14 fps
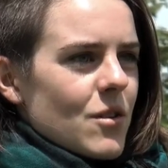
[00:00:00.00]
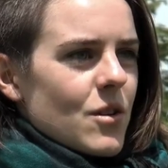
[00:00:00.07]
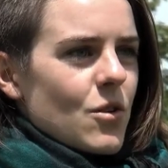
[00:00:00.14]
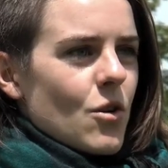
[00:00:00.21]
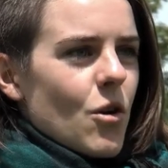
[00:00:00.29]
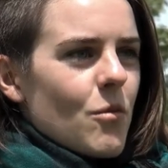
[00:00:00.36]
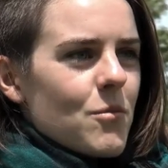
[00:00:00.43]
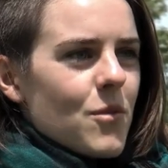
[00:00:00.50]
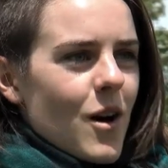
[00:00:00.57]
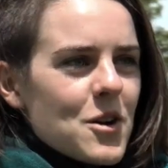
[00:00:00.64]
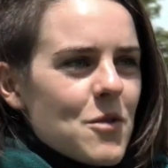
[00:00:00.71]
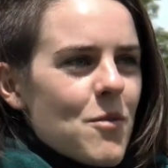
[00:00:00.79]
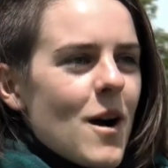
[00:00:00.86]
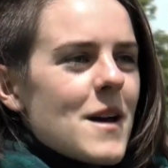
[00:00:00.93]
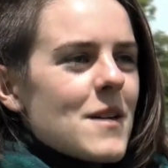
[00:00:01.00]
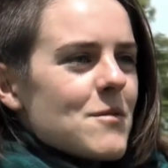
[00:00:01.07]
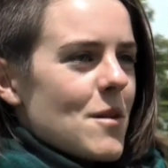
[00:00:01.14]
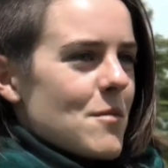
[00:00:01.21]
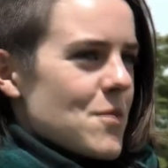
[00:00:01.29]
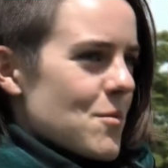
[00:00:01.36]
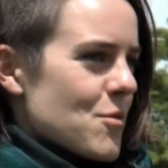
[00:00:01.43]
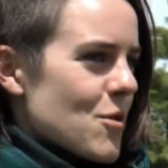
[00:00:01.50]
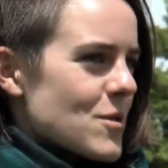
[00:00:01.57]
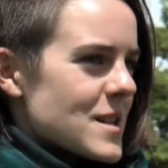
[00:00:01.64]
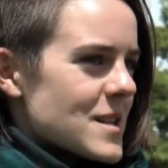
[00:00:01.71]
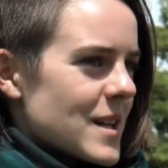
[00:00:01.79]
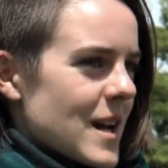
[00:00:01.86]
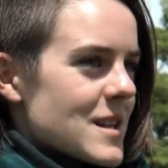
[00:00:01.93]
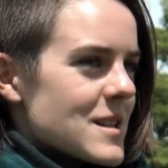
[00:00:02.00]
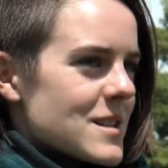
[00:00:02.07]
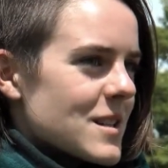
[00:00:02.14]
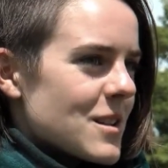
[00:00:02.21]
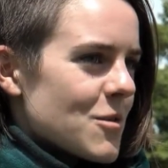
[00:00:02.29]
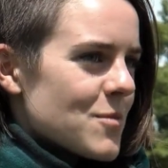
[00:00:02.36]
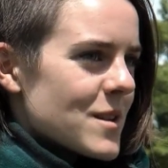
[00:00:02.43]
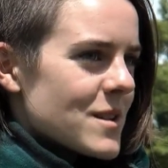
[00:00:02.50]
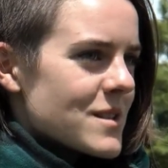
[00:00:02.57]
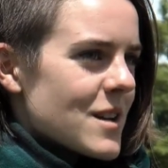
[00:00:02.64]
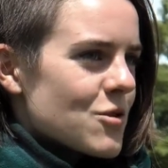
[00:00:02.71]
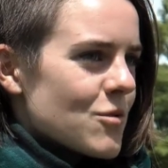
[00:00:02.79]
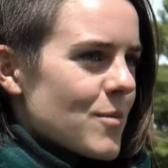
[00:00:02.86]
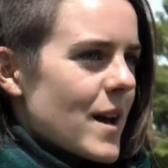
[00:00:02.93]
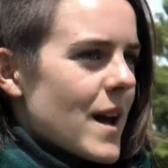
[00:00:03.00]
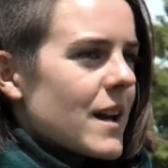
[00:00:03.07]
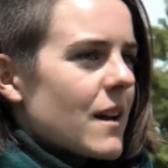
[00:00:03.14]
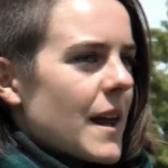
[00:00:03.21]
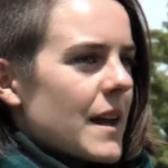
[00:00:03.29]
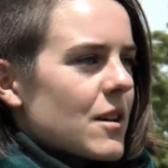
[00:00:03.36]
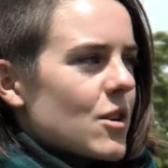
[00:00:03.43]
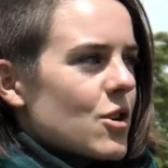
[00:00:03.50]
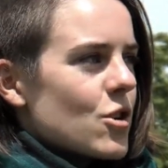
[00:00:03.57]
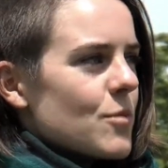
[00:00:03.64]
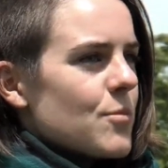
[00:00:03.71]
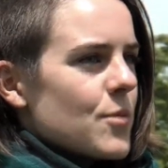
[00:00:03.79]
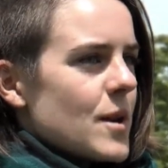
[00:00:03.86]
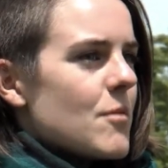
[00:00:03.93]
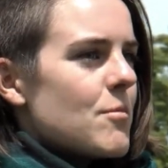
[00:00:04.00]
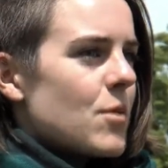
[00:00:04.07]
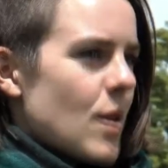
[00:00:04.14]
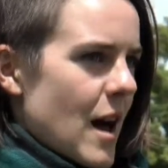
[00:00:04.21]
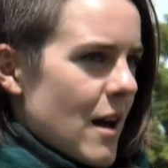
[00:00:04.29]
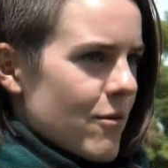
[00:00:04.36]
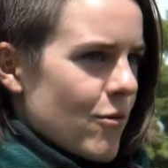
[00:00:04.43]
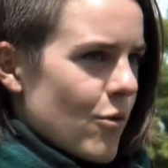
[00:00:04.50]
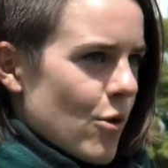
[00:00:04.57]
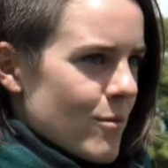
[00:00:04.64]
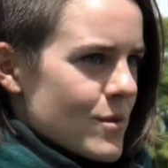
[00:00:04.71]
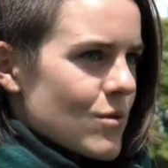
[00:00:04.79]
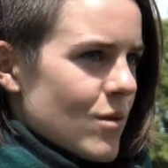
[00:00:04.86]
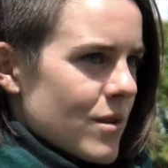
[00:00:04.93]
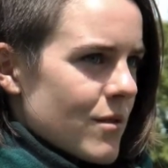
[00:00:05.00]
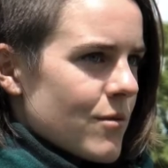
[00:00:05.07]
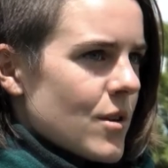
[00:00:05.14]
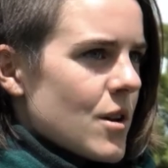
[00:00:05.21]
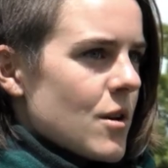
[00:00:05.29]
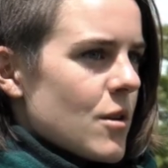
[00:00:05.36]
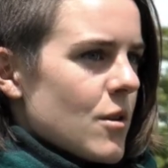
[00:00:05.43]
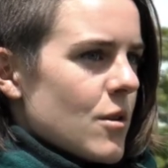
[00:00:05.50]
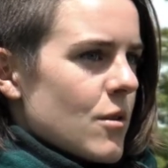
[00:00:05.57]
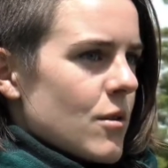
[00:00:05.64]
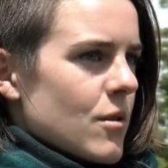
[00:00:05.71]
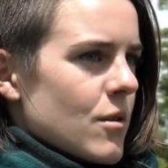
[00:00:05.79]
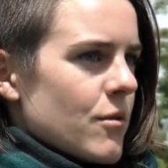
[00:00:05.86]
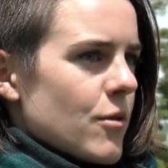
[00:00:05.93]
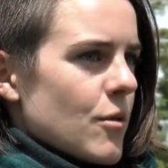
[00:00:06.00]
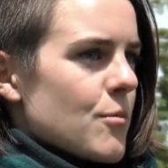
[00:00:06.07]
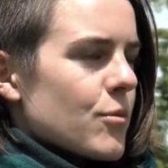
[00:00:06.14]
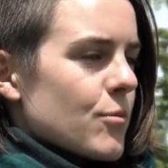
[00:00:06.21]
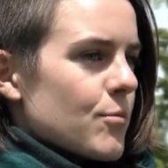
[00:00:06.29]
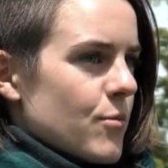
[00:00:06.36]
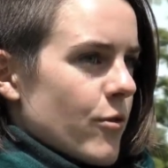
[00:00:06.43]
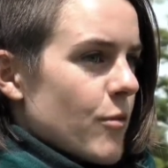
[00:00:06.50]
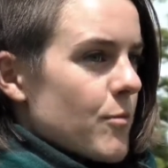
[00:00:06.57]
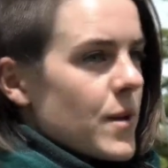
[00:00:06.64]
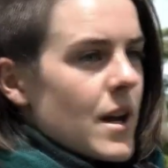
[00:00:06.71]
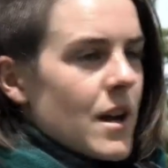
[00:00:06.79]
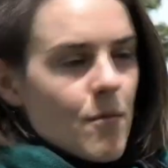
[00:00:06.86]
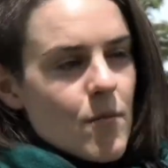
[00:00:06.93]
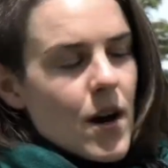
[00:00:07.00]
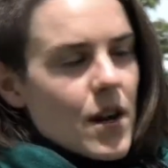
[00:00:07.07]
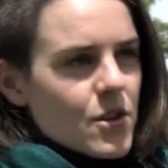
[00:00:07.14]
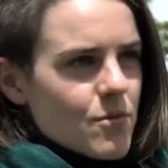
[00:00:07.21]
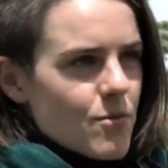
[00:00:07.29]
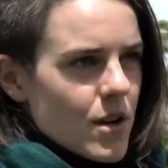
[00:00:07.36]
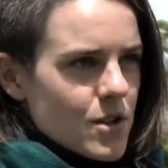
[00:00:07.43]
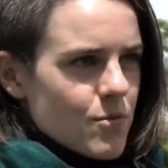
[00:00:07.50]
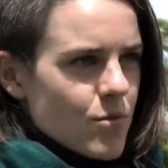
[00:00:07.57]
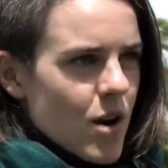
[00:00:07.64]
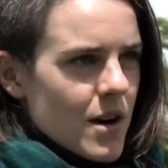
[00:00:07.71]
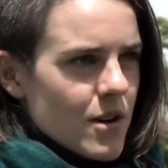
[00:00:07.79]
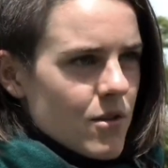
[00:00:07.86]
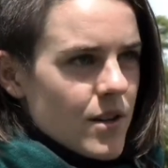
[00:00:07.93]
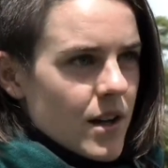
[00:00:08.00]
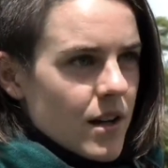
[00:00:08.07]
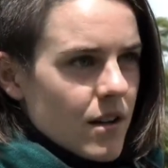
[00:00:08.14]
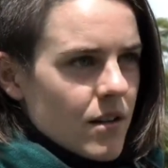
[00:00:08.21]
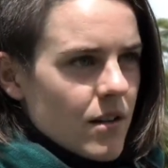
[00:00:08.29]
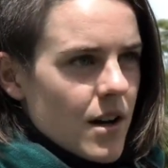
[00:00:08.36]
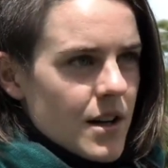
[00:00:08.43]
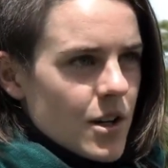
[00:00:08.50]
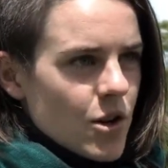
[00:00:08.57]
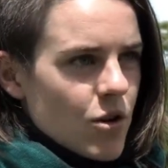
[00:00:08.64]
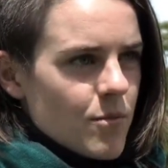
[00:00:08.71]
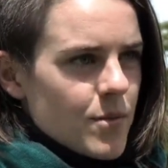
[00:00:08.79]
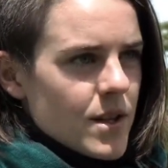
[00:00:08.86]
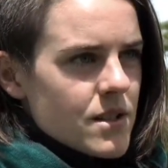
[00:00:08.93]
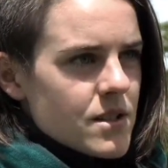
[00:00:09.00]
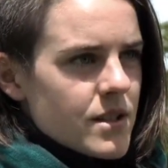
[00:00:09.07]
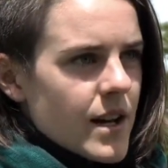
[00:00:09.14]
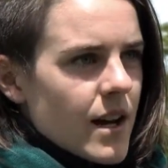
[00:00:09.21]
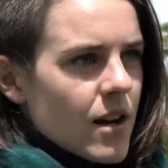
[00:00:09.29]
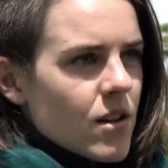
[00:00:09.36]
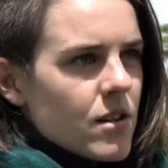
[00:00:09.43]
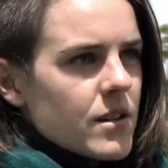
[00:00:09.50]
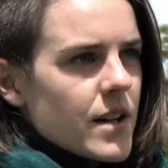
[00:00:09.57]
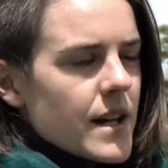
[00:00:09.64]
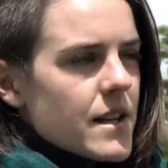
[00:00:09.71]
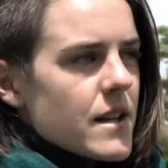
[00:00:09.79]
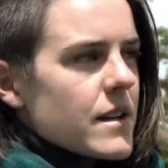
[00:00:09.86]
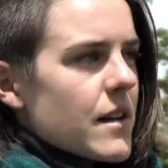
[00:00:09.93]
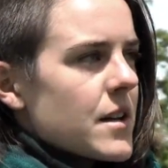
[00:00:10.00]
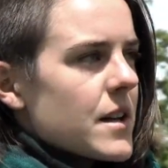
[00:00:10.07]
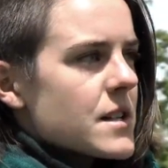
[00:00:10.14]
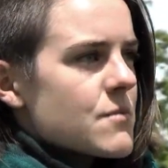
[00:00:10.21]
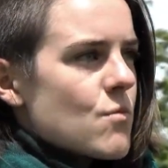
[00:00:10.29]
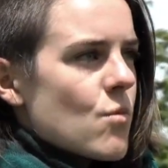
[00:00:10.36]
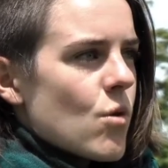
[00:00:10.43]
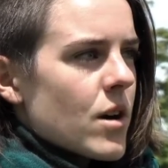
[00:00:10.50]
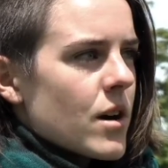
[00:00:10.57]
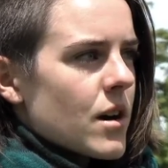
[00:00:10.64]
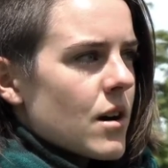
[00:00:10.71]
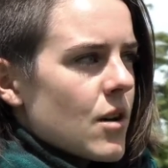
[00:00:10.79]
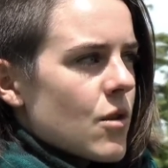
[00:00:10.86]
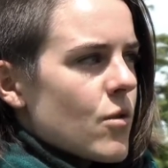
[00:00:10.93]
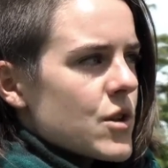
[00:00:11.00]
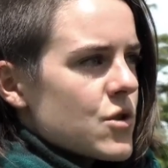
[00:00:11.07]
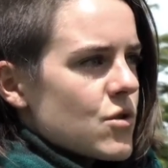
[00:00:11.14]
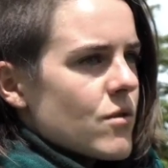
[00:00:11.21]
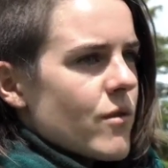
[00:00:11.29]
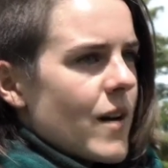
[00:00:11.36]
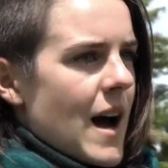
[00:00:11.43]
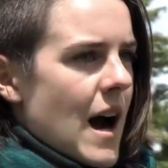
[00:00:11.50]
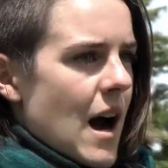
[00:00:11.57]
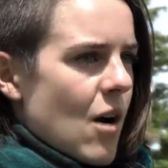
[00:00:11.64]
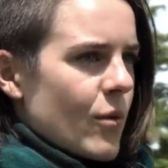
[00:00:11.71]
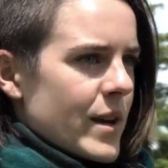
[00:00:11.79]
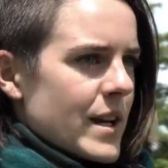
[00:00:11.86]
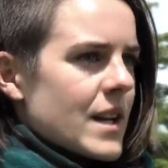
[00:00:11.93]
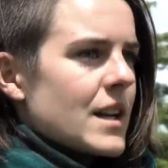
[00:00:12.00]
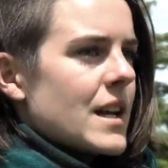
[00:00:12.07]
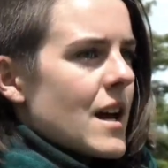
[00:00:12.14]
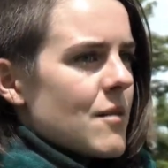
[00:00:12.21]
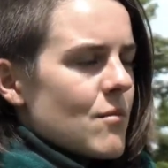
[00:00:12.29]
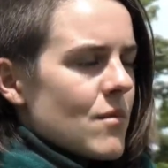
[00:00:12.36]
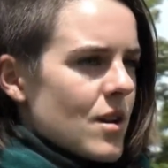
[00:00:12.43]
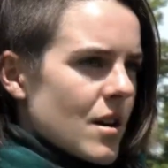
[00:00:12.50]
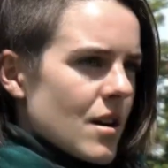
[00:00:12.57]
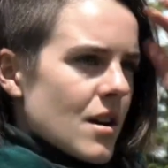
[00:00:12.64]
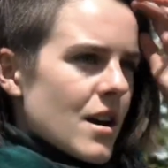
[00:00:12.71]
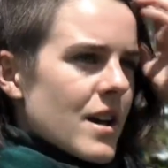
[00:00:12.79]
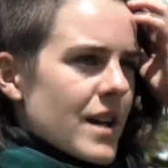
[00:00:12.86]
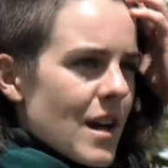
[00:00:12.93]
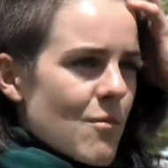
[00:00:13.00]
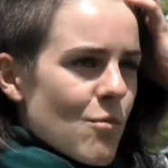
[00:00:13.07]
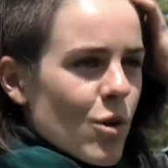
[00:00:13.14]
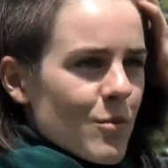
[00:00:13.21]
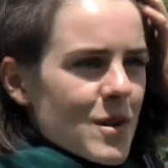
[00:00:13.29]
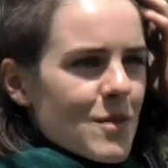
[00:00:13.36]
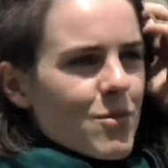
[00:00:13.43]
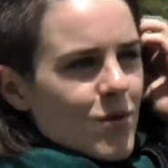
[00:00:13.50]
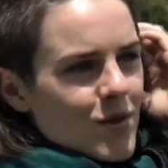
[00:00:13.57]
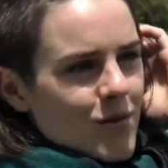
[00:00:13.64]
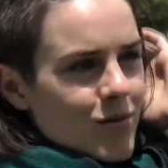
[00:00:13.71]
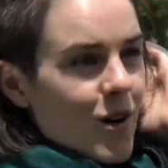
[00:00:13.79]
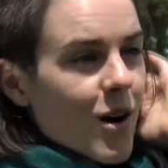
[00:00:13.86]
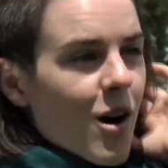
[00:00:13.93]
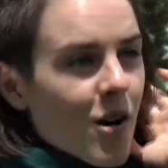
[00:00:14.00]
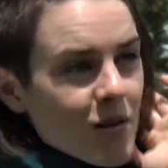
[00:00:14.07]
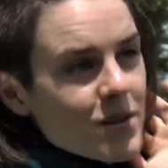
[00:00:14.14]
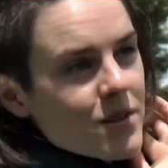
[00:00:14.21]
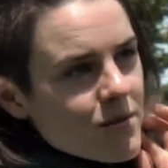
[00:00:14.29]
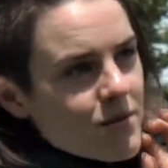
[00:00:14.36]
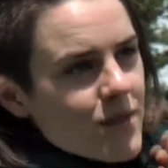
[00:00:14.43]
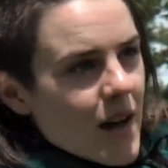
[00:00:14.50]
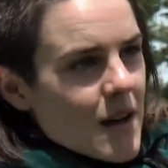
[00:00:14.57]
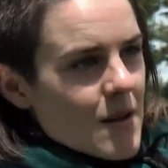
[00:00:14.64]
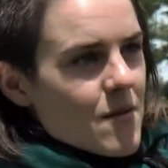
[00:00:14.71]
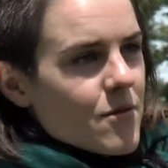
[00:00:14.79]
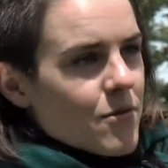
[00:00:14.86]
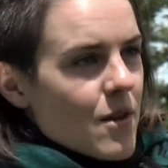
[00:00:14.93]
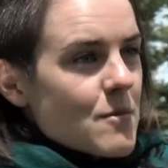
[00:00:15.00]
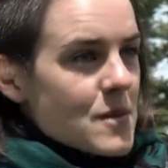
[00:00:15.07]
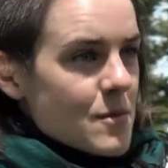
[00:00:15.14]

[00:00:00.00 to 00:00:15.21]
Blockupy and the protests against the European Central Bank could be a platform sort of for being a much, much broader thing on a European scale. I think it's more a question of how we can get more people involved, from